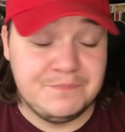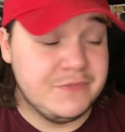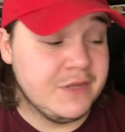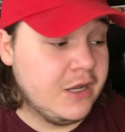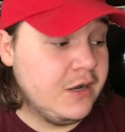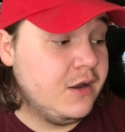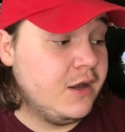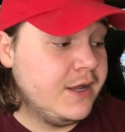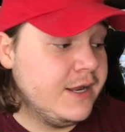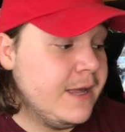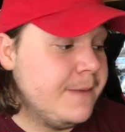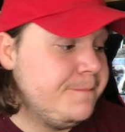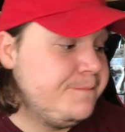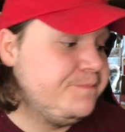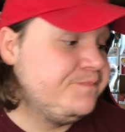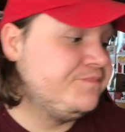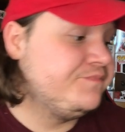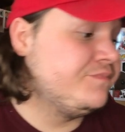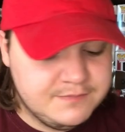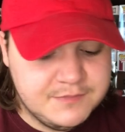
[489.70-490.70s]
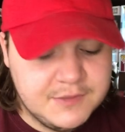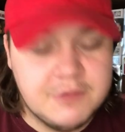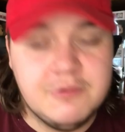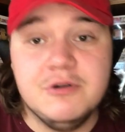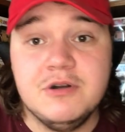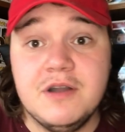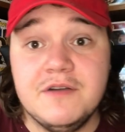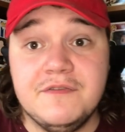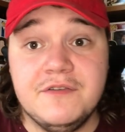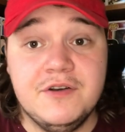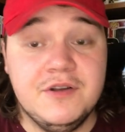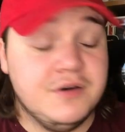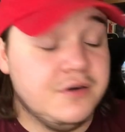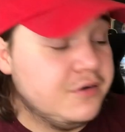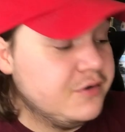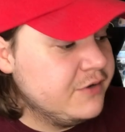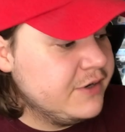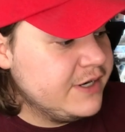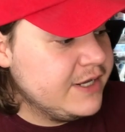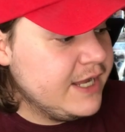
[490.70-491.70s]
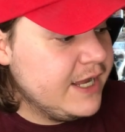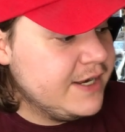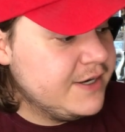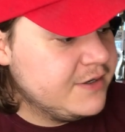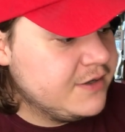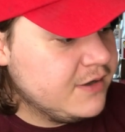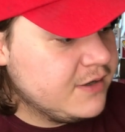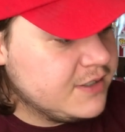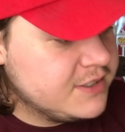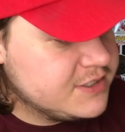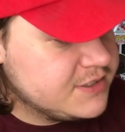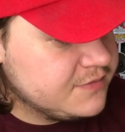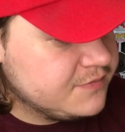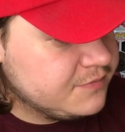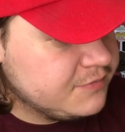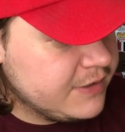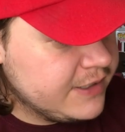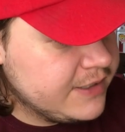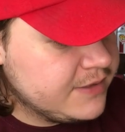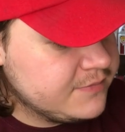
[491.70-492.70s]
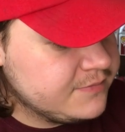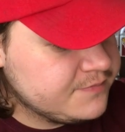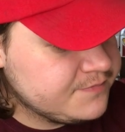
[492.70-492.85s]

I like them. I will go through the order at the end, guys, of where